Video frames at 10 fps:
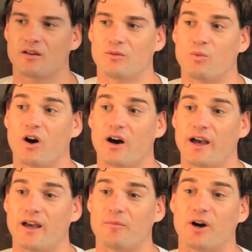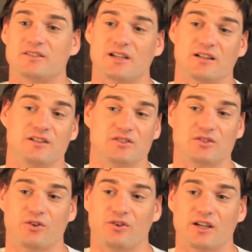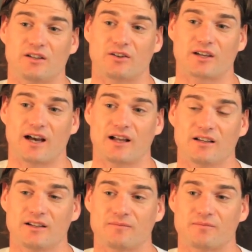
Why am I telling this story and not Carly?